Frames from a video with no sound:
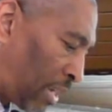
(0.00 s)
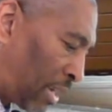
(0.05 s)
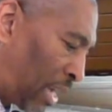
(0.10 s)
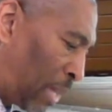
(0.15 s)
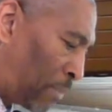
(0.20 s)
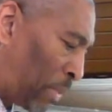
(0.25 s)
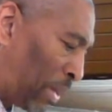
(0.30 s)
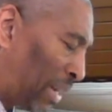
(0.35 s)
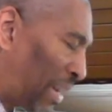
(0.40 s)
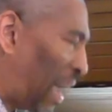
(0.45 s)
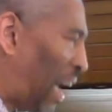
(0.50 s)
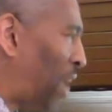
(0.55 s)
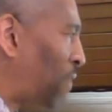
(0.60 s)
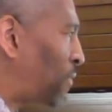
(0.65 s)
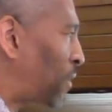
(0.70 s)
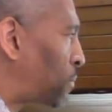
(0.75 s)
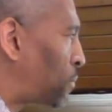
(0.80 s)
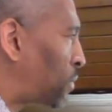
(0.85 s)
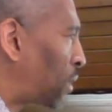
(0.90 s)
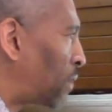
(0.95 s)
keep a
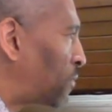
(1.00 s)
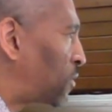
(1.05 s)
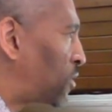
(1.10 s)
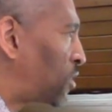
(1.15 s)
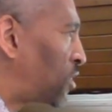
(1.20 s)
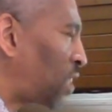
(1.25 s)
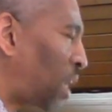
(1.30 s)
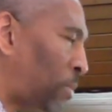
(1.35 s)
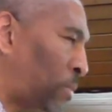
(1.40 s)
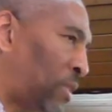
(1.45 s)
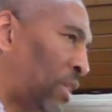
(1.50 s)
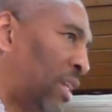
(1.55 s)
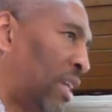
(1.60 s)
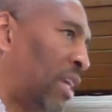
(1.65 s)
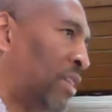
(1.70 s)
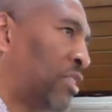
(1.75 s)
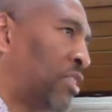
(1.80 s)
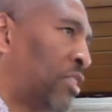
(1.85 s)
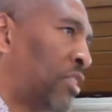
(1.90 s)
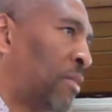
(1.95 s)
life of, of
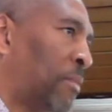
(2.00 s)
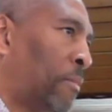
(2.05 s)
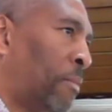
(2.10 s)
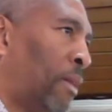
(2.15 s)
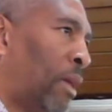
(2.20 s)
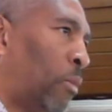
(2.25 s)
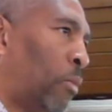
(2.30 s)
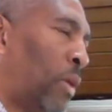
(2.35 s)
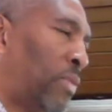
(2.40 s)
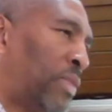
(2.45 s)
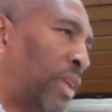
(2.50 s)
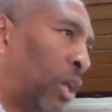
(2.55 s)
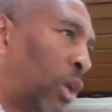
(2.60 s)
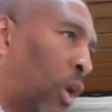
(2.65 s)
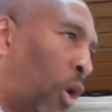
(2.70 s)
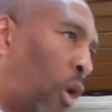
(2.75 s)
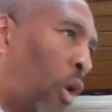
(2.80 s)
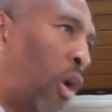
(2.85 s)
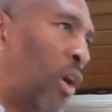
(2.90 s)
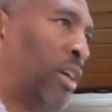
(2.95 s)
substance with the
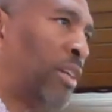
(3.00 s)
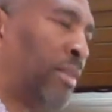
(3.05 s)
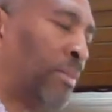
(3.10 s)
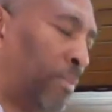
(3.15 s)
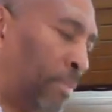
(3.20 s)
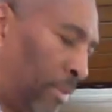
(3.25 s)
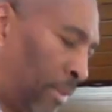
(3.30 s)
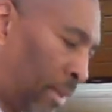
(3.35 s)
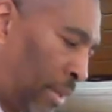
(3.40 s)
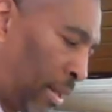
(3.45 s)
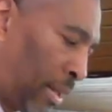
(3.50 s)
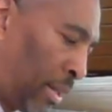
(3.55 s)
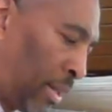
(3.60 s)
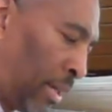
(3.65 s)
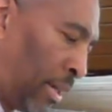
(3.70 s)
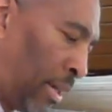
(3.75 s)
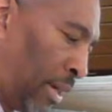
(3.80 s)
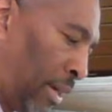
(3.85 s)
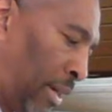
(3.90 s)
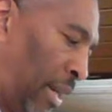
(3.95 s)
Lord
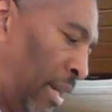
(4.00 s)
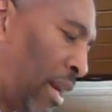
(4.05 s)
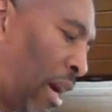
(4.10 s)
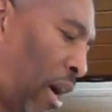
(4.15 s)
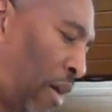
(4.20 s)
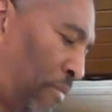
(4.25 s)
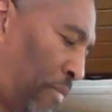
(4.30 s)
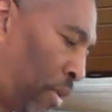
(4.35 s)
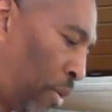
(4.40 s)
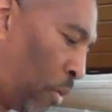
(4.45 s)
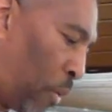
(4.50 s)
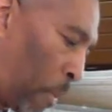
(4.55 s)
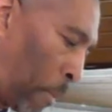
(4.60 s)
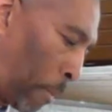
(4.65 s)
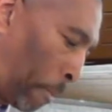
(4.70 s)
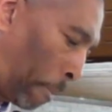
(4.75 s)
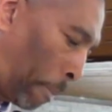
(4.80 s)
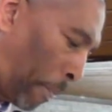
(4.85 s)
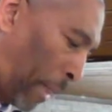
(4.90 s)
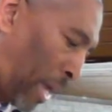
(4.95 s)
uh, in our
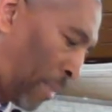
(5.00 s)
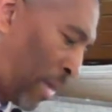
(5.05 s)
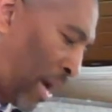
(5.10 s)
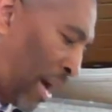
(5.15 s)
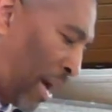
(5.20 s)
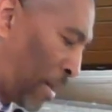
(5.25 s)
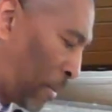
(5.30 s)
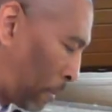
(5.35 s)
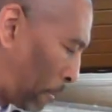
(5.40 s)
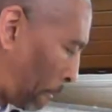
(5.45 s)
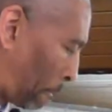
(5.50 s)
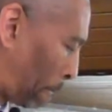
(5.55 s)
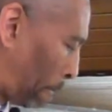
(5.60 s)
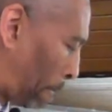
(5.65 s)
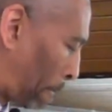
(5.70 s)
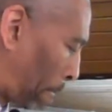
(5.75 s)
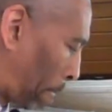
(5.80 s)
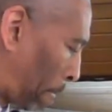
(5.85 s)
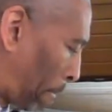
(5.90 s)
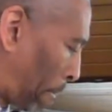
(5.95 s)
view. Amen?
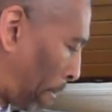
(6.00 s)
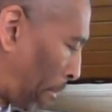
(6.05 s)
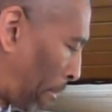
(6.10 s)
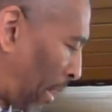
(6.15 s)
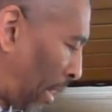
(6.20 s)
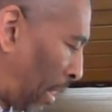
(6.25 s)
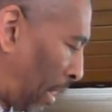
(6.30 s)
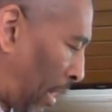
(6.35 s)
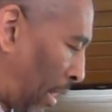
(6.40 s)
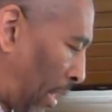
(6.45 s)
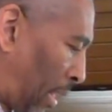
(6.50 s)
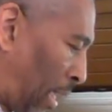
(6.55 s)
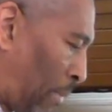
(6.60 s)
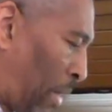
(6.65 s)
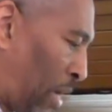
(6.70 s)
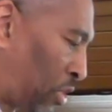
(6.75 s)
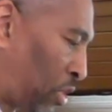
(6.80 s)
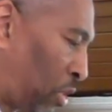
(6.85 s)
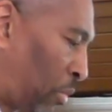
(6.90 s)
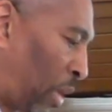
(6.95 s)
Amen?
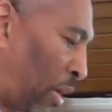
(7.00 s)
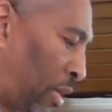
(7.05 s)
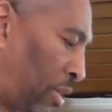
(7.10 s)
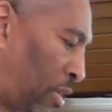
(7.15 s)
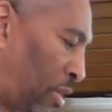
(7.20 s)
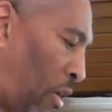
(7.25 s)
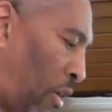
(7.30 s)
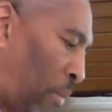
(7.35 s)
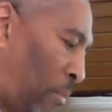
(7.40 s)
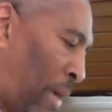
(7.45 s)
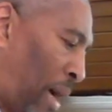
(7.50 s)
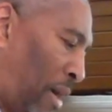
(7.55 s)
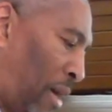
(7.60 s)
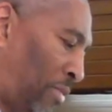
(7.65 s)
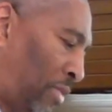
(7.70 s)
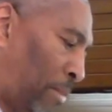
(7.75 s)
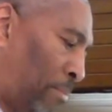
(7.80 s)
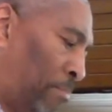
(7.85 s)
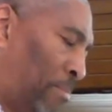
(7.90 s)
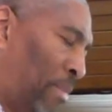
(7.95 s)
Amen. So we're going to talk
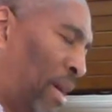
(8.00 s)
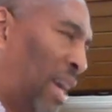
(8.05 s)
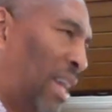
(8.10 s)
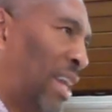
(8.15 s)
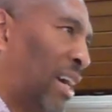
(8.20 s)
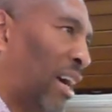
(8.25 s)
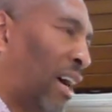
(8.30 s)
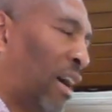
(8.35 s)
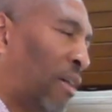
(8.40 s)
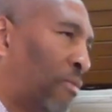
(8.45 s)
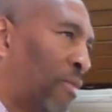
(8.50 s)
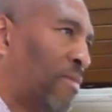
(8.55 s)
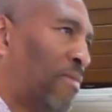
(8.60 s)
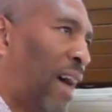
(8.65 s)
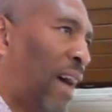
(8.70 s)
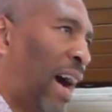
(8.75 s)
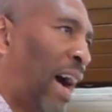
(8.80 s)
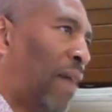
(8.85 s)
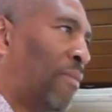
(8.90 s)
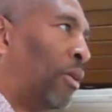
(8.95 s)
about the meaning of
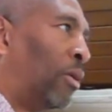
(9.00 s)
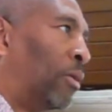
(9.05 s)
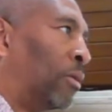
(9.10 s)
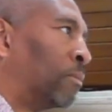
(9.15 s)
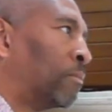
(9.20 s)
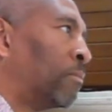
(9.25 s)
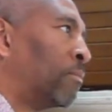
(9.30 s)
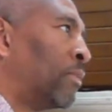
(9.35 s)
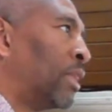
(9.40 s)
revival.